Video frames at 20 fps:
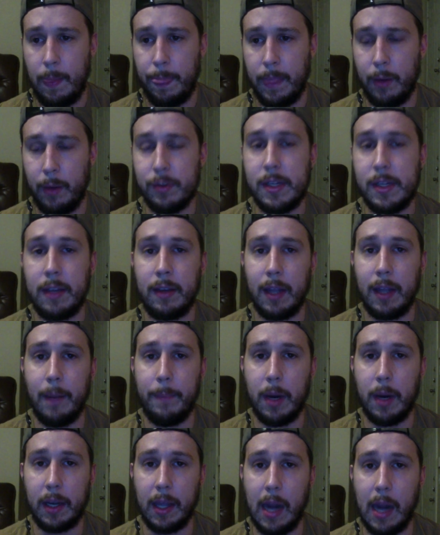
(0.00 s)
I won't say he can get a
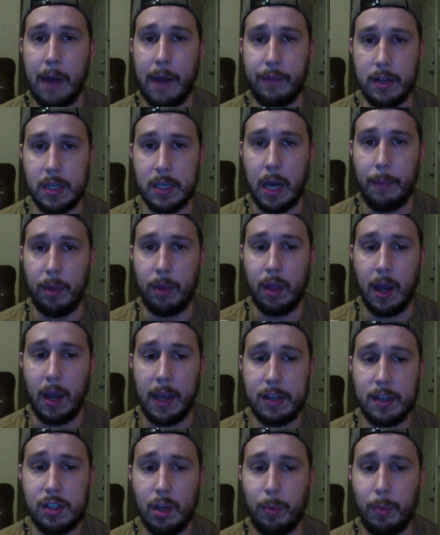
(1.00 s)
bucket every time in the
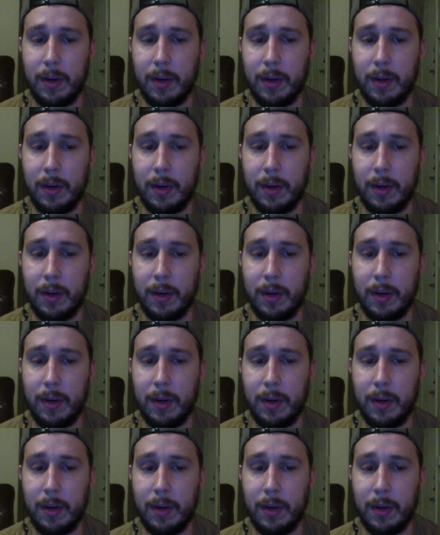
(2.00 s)
ISO,